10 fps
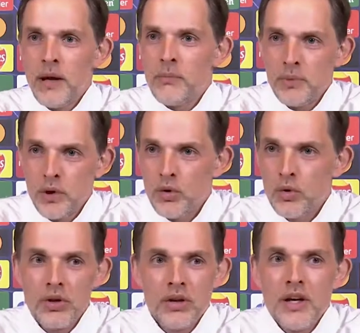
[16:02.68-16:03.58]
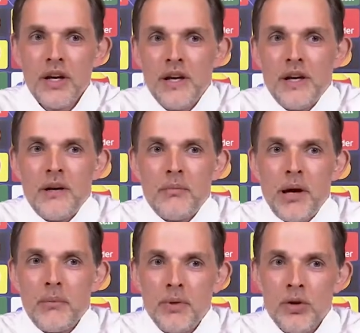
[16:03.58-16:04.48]
by pure
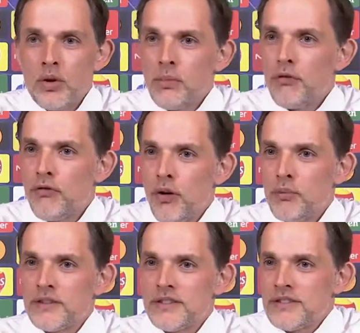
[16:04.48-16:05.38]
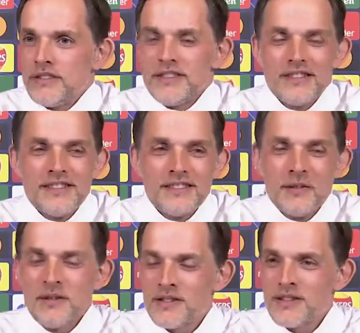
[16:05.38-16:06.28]
performance is
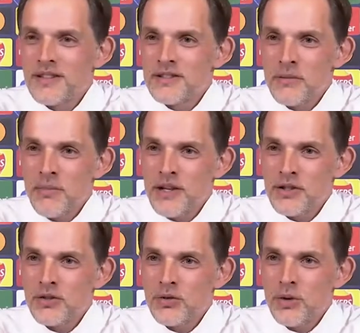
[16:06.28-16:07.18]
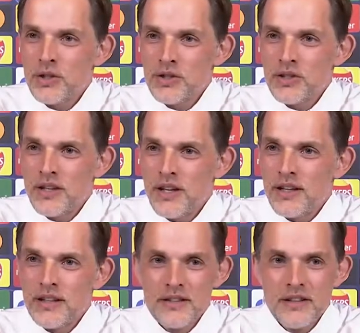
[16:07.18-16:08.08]
a pleasure to watch.
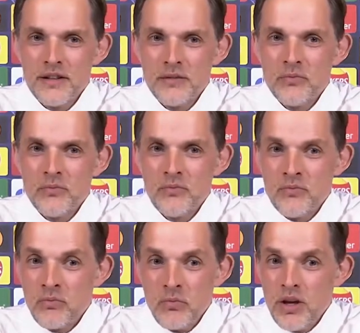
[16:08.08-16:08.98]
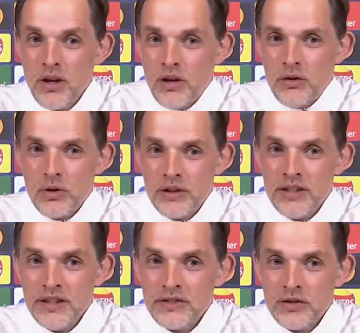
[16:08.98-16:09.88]
And what
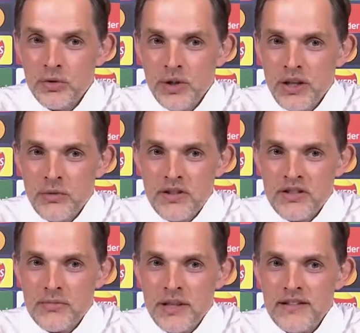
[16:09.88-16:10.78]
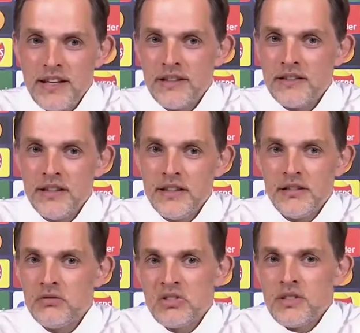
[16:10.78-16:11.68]
he is doing with this
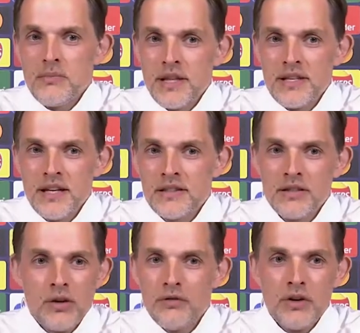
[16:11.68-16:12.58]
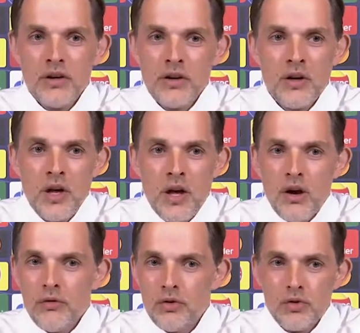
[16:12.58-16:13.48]
mentality is the mentality of a
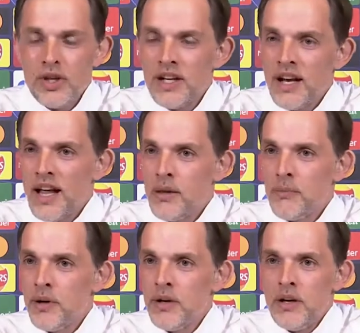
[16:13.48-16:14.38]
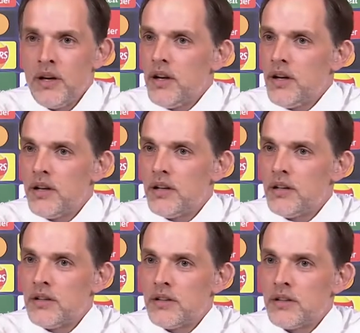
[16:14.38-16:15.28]
real helper
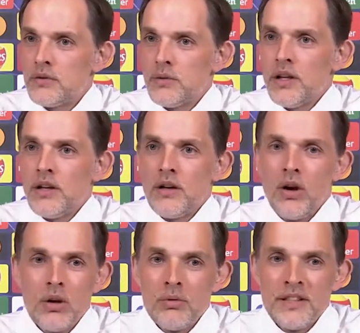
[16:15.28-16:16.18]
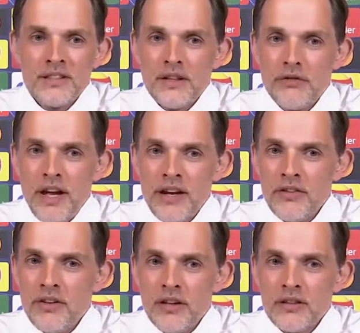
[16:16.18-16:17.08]
that will always give
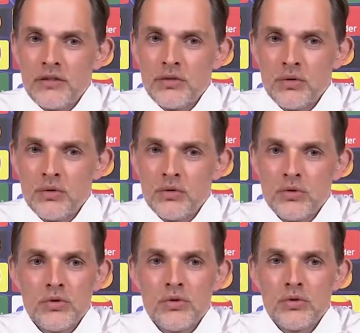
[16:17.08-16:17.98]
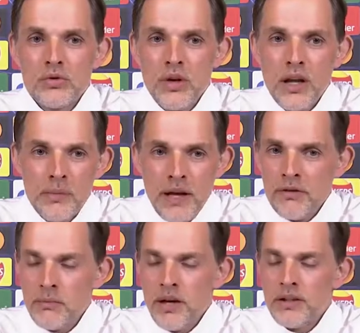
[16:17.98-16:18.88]
anything to help
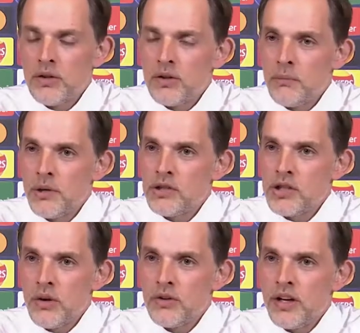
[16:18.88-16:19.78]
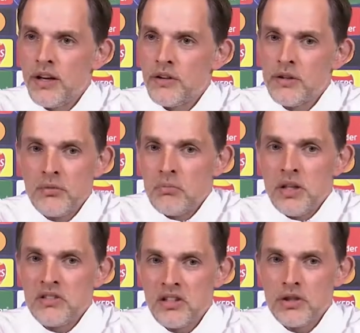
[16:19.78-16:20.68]
everybody on the pitch out there, and
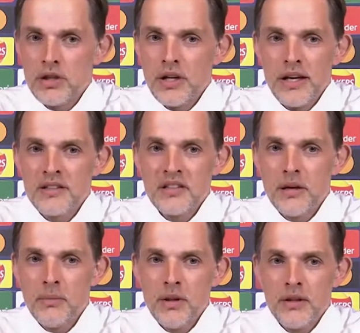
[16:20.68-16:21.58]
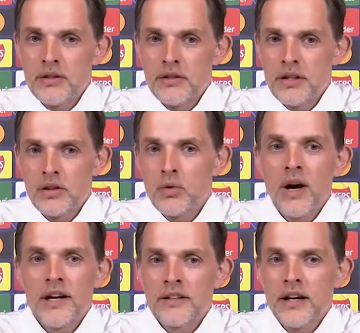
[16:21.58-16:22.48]
being such a nice, humble and
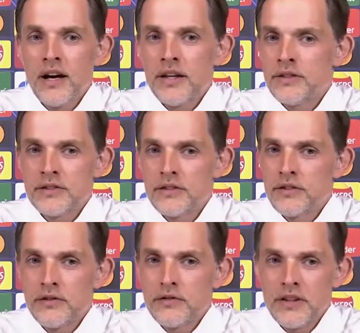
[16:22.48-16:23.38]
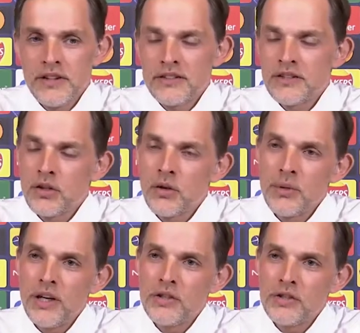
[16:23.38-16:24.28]
quiet guy is a fantastic
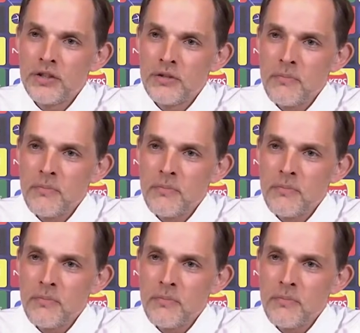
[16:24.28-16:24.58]
combination.